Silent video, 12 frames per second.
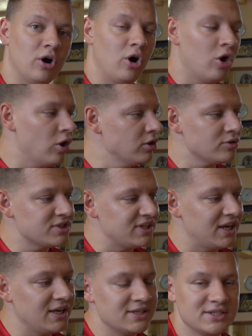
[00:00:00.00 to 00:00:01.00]
All those
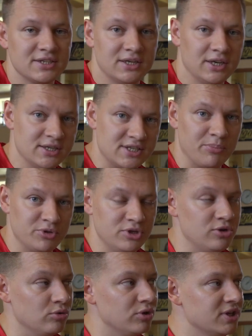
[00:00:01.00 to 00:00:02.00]
things, it's up to
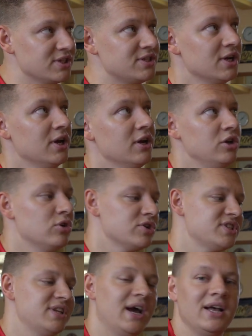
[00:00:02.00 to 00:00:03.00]
you because your
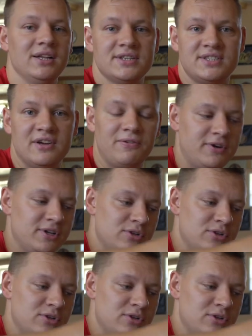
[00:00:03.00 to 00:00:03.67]
style is different